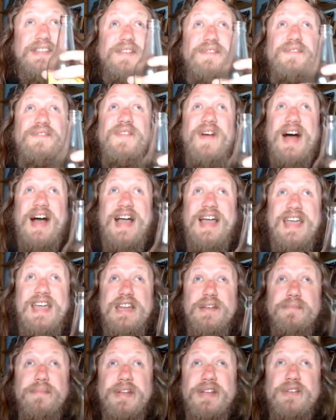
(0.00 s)

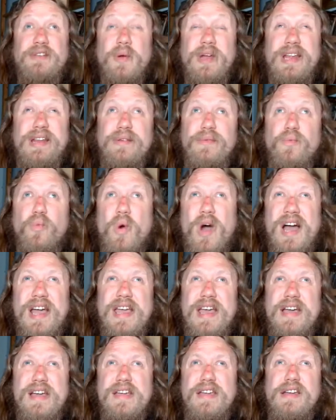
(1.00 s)
divide between
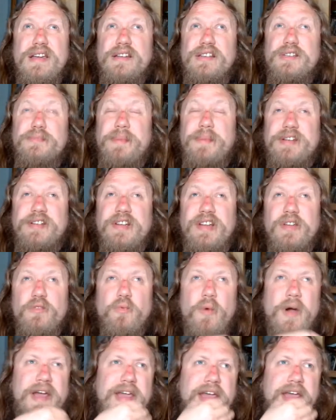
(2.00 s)
YA, and especially
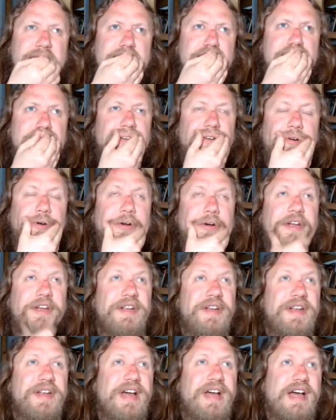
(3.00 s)
YA
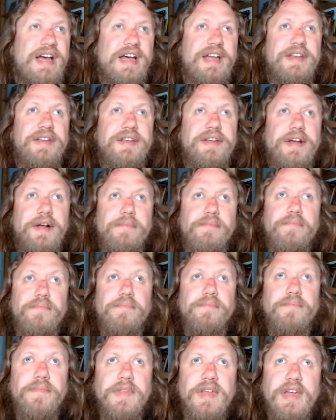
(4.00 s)
targeted at
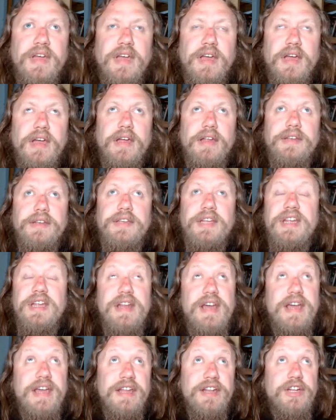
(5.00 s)

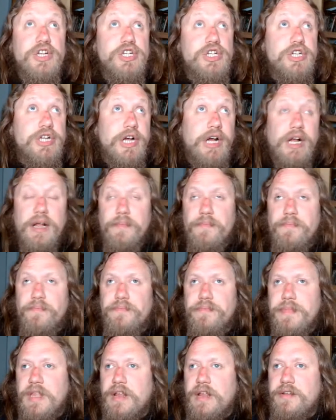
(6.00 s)
teenage
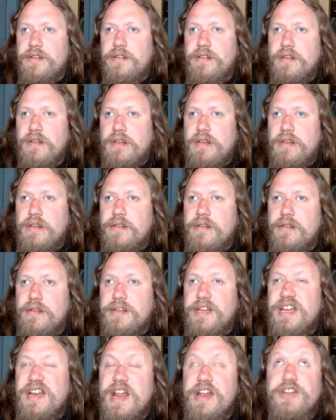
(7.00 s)

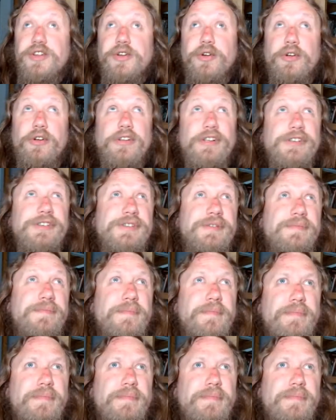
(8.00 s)
teenage girls.